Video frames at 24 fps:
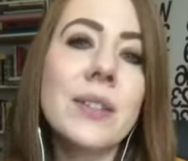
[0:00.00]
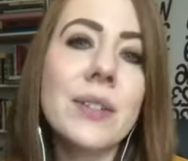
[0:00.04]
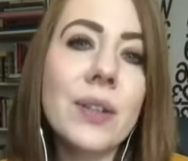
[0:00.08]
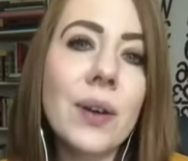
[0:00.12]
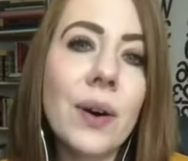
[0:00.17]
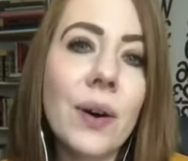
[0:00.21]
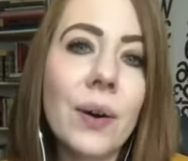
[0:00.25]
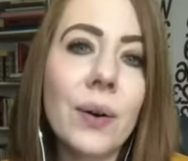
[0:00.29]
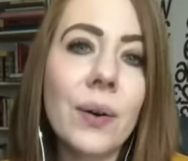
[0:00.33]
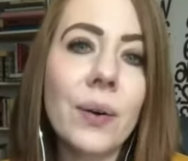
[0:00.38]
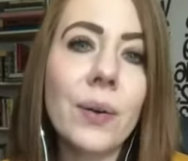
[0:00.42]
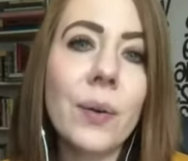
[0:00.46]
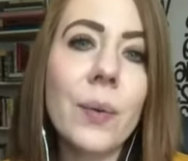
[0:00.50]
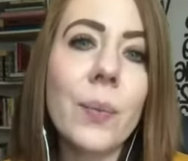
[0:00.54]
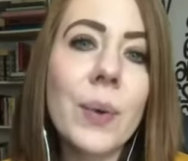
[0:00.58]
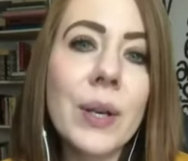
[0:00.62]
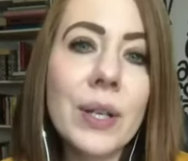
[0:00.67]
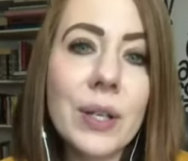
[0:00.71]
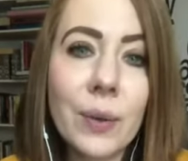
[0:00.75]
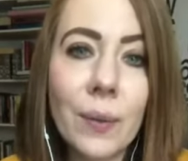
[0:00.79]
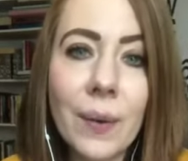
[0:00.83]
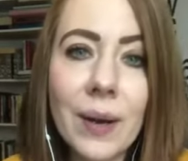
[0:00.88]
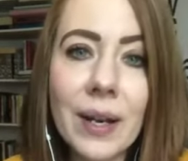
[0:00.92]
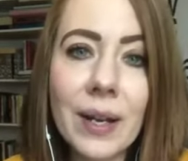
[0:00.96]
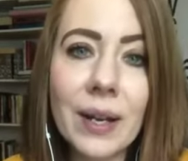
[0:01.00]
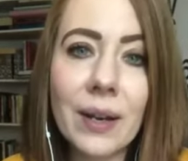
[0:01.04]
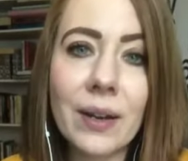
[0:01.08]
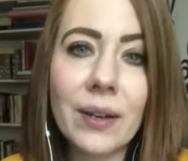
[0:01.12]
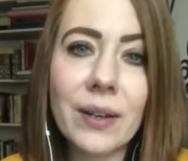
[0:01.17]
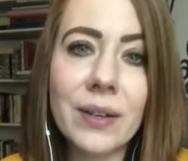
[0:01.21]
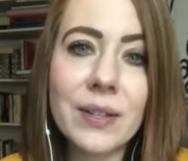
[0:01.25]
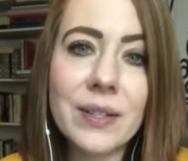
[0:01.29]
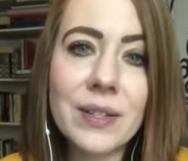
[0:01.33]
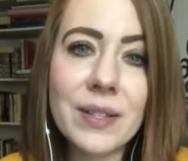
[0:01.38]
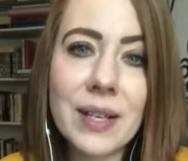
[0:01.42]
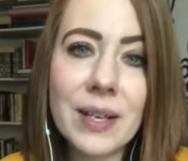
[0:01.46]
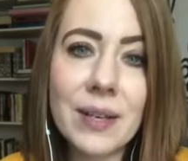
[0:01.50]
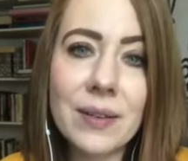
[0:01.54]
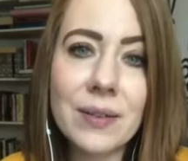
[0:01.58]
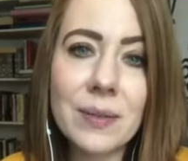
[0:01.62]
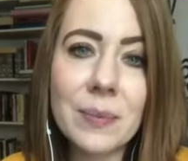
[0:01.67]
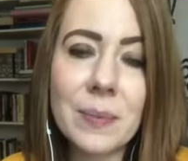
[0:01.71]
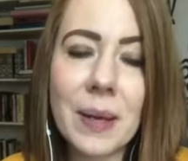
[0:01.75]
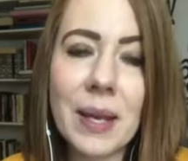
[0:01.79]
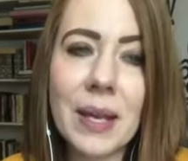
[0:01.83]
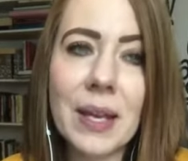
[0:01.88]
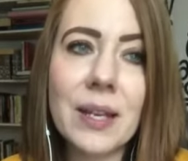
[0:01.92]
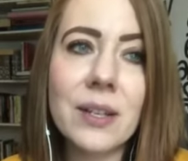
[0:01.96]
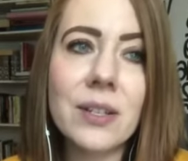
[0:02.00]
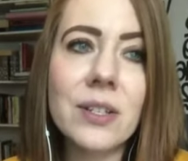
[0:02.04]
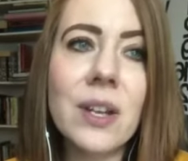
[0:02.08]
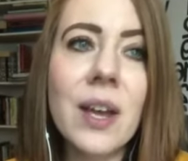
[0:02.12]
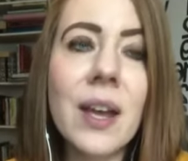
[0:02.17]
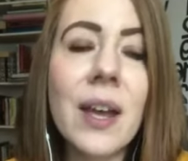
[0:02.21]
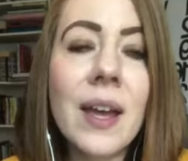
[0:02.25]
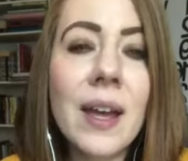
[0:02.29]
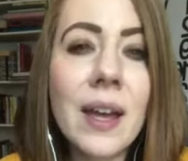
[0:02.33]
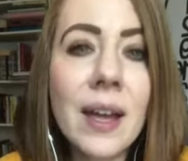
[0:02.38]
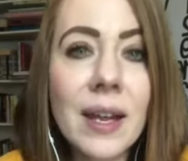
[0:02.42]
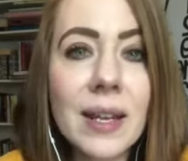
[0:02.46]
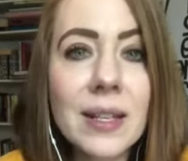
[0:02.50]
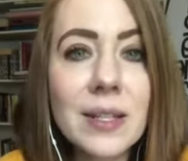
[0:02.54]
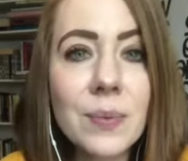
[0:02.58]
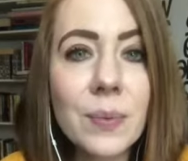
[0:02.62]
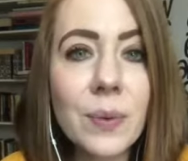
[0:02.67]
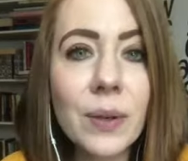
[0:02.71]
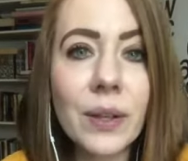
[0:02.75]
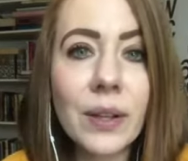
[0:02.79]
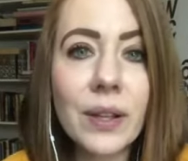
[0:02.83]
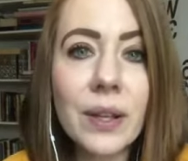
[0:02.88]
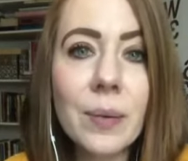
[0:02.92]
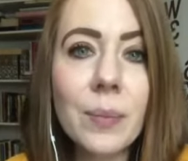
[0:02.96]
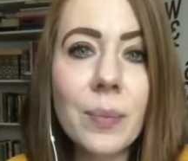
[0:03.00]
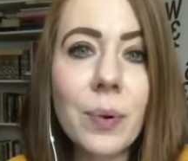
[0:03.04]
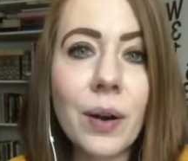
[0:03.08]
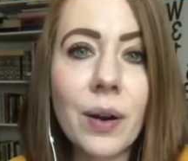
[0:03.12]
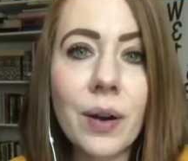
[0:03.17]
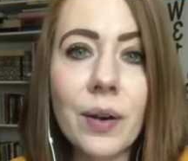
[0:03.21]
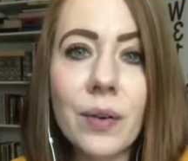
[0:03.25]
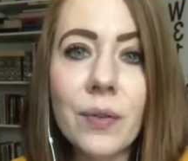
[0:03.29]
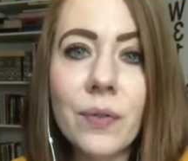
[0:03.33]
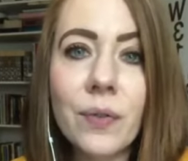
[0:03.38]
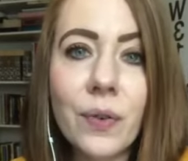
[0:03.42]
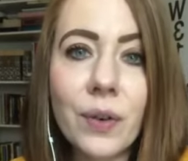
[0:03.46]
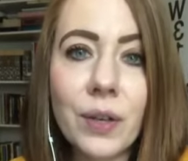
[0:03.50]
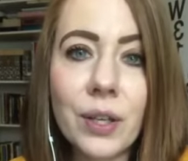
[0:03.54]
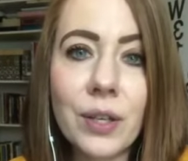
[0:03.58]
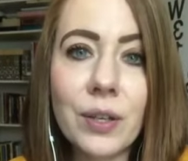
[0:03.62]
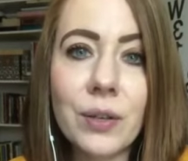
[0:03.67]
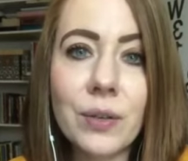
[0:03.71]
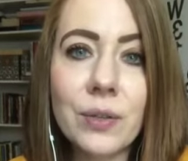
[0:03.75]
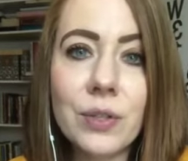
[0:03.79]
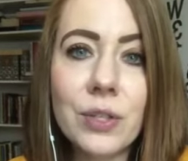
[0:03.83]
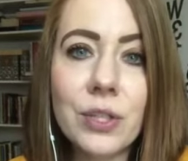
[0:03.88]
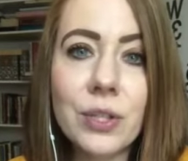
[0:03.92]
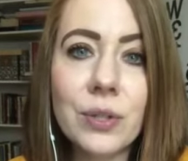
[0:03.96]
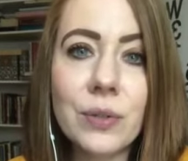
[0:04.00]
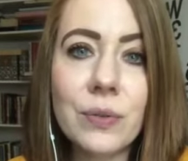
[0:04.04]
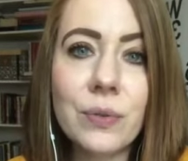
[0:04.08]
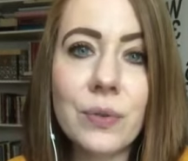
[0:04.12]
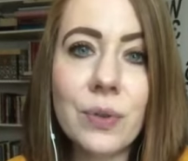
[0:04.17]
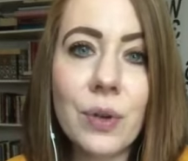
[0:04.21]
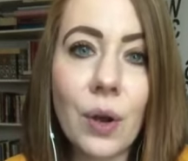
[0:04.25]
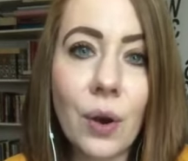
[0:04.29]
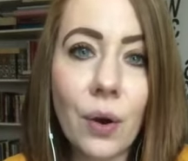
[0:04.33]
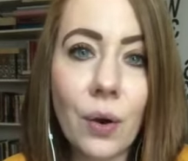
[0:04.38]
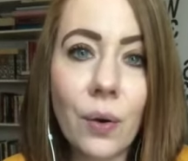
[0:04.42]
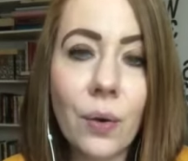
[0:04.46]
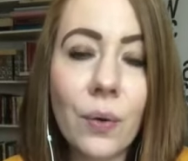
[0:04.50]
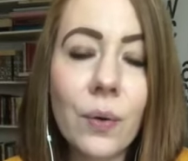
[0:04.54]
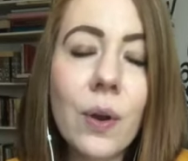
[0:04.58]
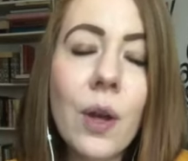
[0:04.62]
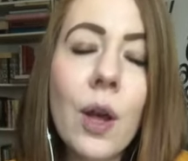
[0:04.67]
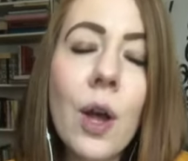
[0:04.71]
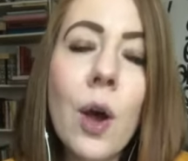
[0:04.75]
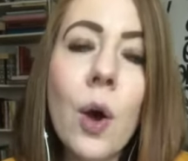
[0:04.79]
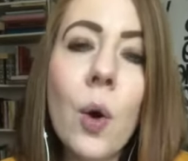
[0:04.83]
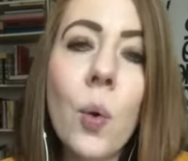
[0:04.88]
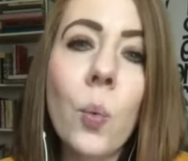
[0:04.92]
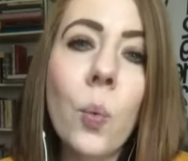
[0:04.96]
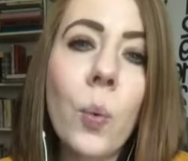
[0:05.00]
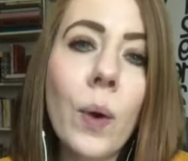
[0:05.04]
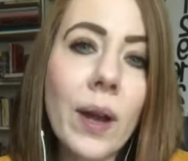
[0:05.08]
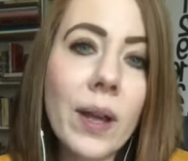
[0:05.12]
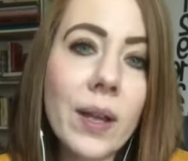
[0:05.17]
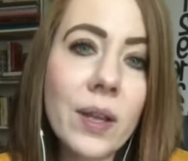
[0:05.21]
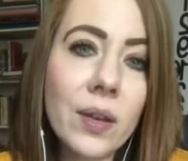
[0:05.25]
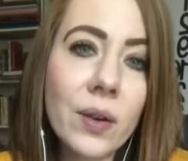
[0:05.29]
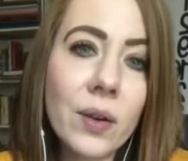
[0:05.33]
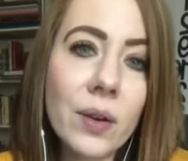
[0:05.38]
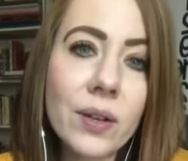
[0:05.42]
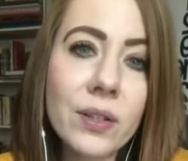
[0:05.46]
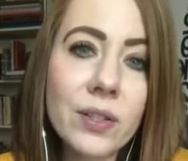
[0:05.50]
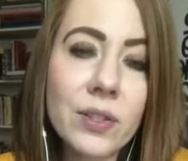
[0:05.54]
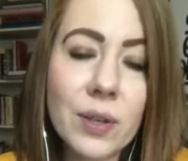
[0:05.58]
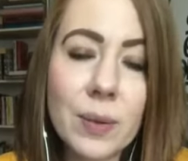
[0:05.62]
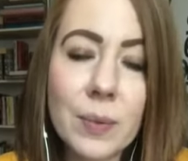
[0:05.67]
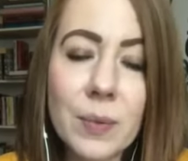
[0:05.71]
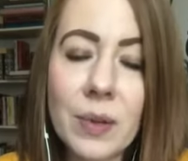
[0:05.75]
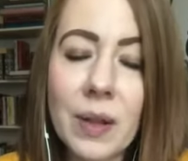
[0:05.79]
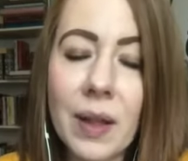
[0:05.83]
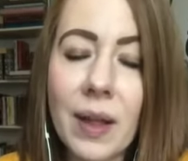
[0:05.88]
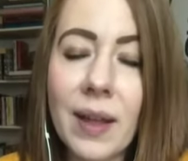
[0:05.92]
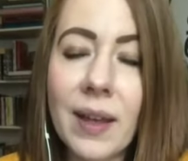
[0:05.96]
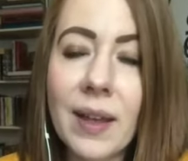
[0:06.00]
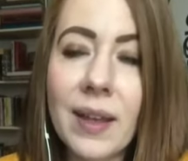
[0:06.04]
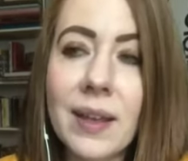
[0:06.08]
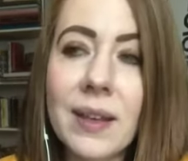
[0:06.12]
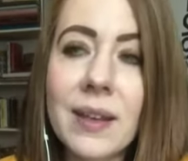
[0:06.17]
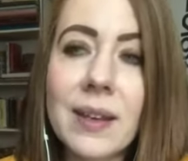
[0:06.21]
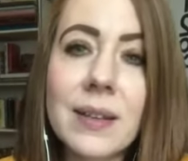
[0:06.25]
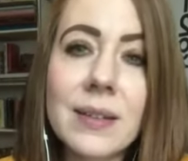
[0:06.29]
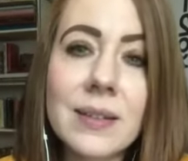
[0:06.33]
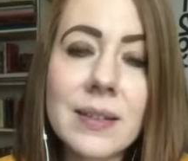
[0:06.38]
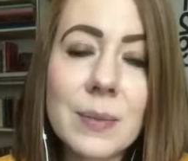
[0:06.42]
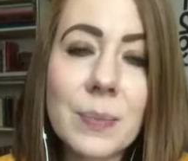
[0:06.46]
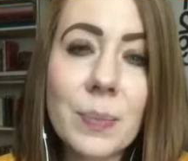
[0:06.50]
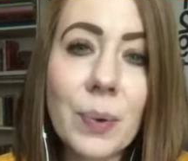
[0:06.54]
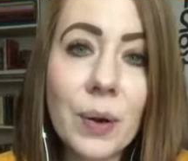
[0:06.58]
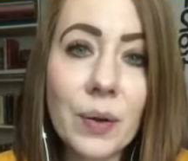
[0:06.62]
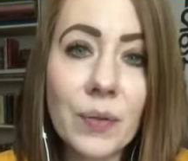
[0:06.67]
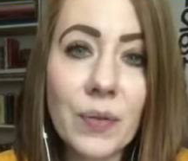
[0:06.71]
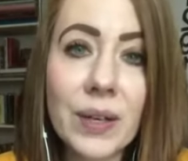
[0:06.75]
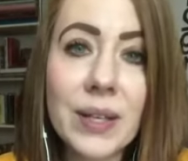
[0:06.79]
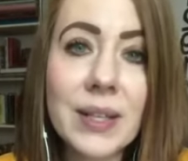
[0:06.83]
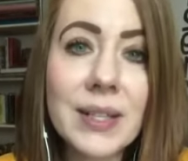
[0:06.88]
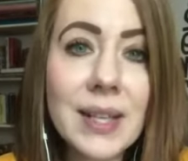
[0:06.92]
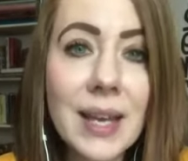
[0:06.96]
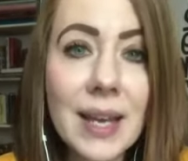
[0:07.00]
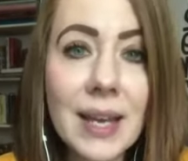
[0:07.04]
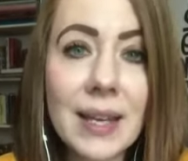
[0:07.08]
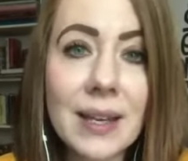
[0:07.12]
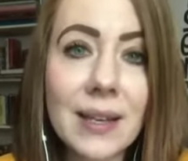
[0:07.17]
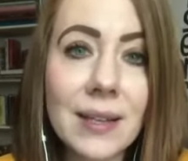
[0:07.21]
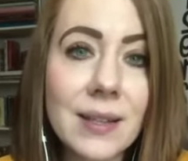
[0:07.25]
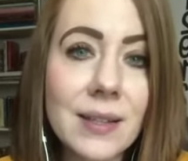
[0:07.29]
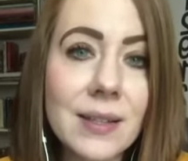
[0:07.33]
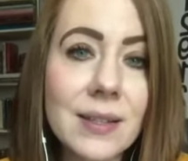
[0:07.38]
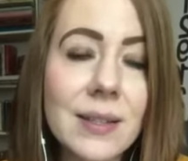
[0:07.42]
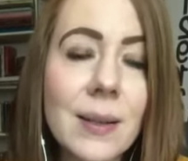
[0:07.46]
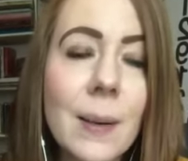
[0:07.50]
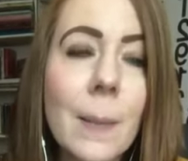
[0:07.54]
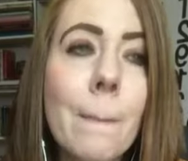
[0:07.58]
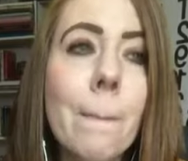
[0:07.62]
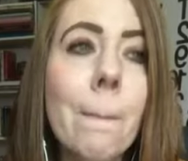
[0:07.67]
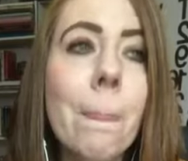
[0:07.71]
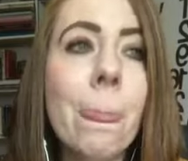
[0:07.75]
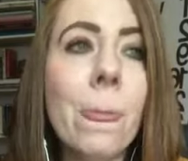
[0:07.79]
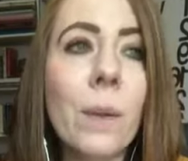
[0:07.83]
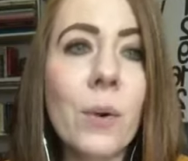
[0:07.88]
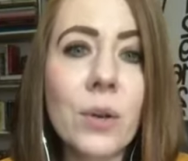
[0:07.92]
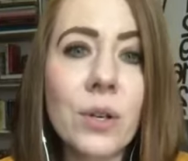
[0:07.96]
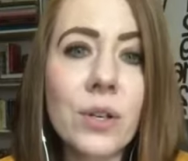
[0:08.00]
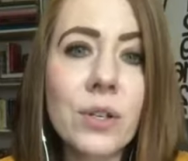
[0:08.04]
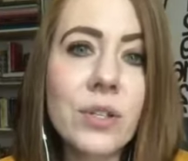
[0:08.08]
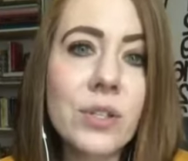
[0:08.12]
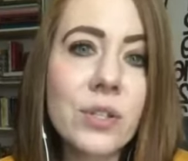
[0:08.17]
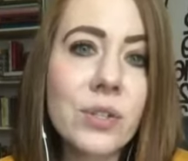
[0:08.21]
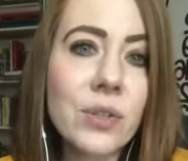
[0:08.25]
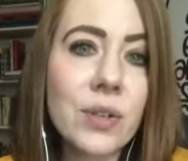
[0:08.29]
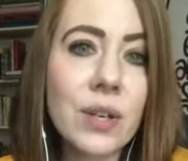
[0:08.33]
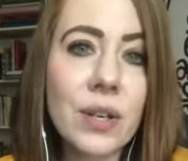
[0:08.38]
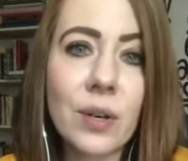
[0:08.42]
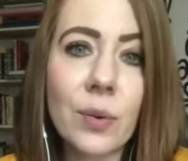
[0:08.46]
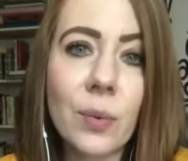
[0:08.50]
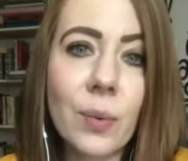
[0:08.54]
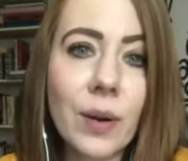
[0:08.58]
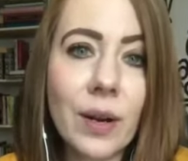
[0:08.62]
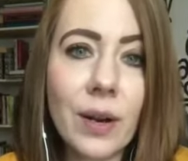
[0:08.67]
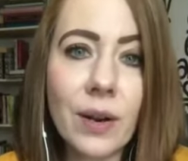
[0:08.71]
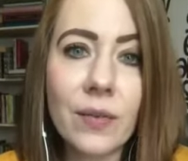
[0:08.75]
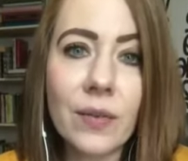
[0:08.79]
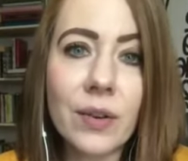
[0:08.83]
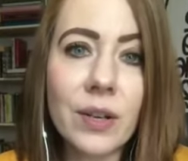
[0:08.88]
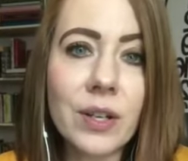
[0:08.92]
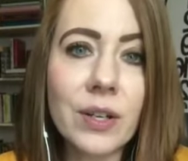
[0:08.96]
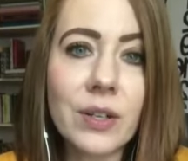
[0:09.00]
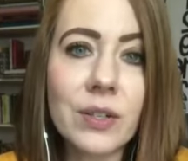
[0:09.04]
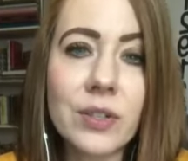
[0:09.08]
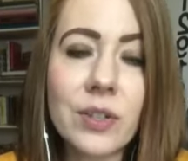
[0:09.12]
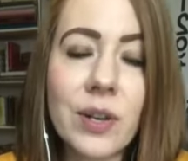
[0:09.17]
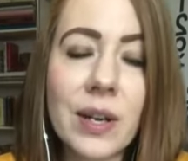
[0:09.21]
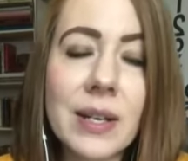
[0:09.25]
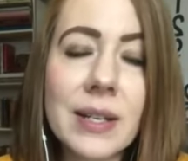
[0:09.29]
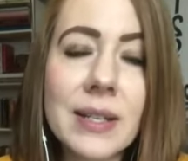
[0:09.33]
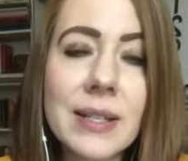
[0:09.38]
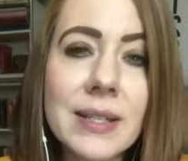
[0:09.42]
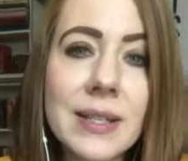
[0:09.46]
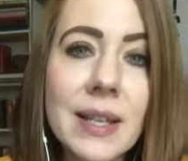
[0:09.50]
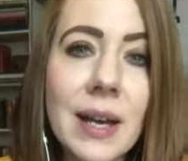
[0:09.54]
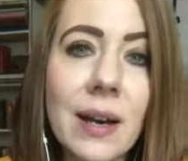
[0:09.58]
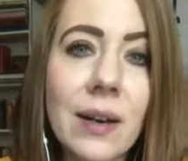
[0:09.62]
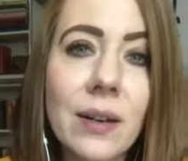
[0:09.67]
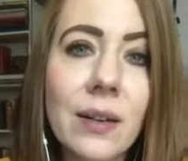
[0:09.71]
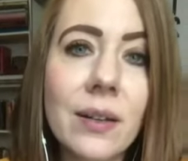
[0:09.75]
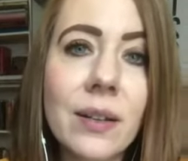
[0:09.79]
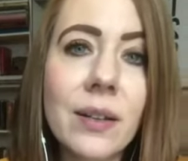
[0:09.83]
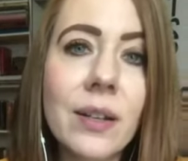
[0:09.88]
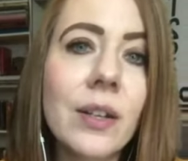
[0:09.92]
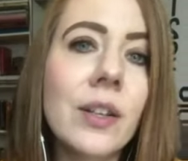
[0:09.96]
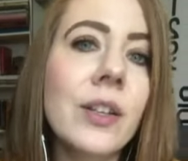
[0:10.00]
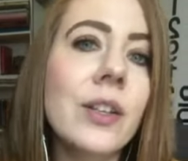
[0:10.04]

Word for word: So when you're writing out your sales page, it's really important for you to know what your dream client's perfect day is, or your student, or whatever you're trying to sell.